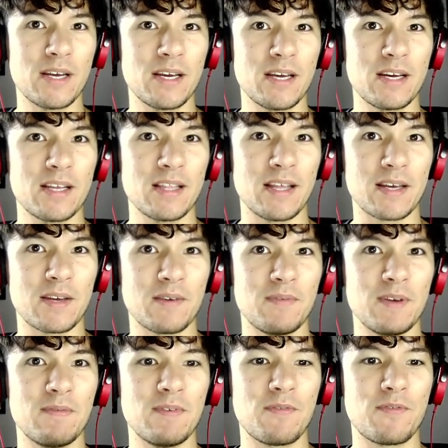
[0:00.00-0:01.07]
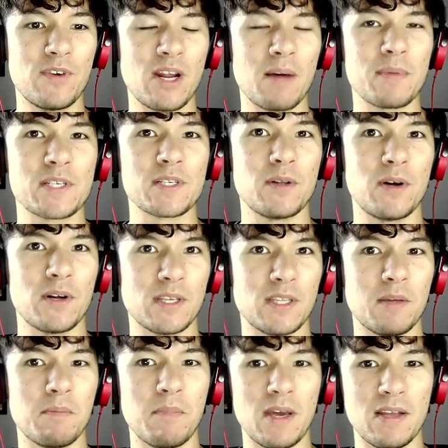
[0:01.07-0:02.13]
Like we freed up a slot in the
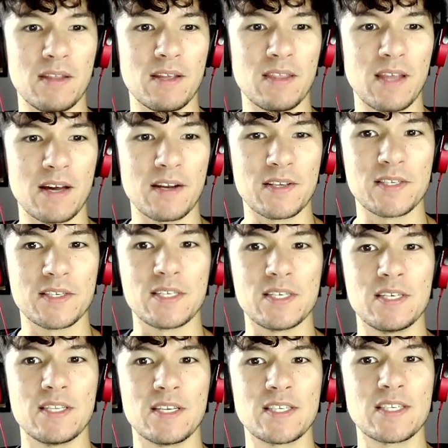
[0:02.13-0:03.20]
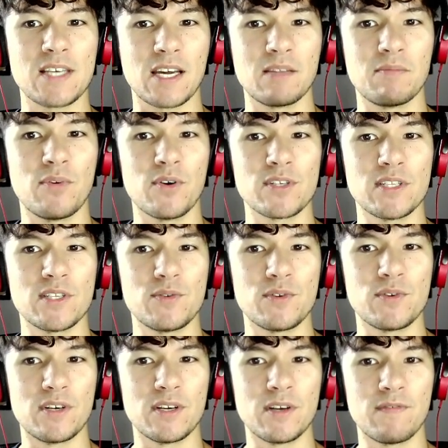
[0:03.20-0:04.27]
main, and that is the second person
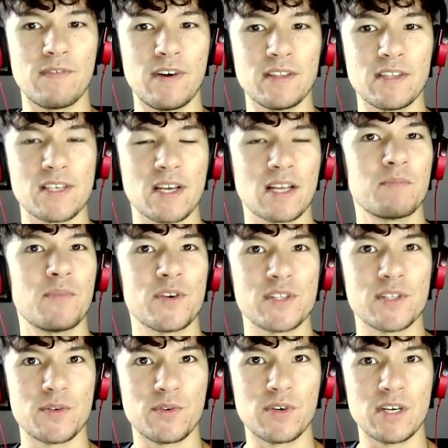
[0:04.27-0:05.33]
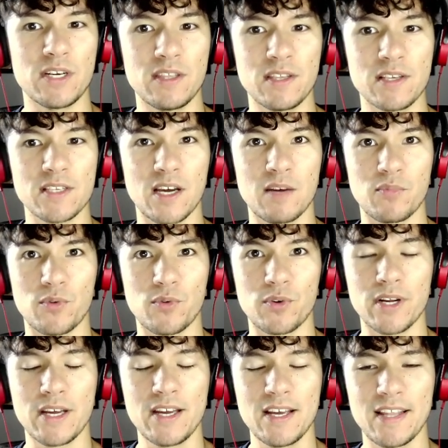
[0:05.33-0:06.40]
tutor. You find the second person tutor in the sideboard.
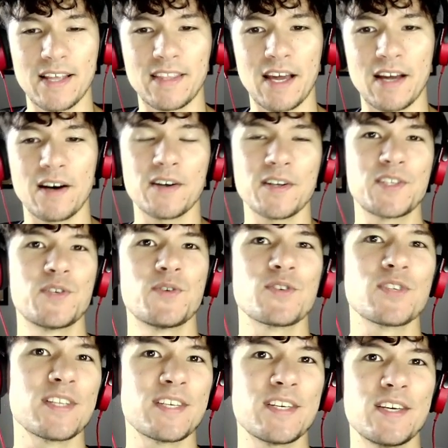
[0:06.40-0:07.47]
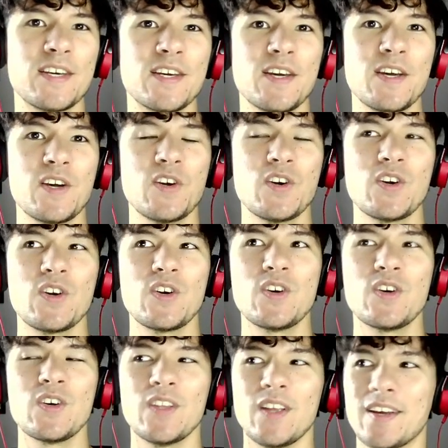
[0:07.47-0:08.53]
Like that card is usually
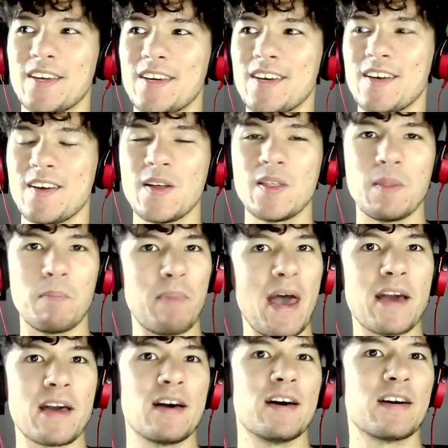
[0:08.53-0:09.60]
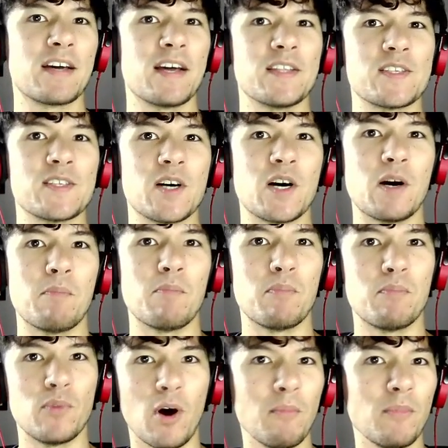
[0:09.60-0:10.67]
like the banger against
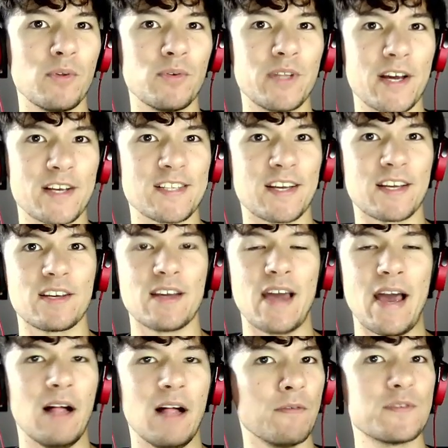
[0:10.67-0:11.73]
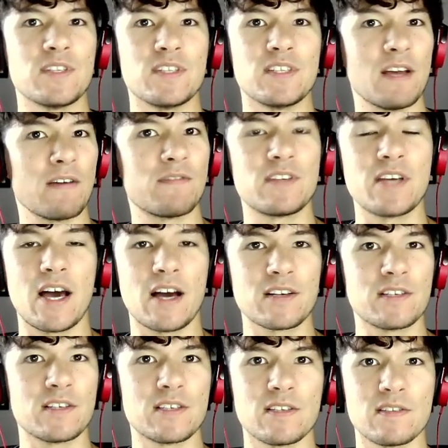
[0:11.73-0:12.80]
non-blue decks like elves and death and
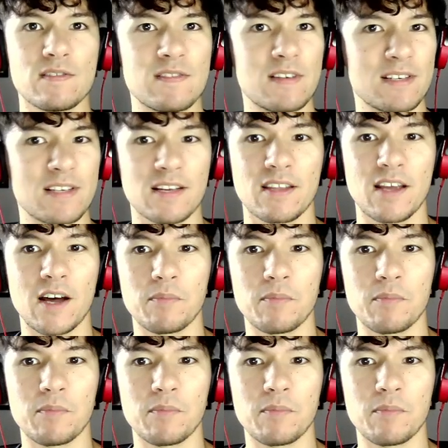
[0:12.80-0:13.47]
taxes and things like that.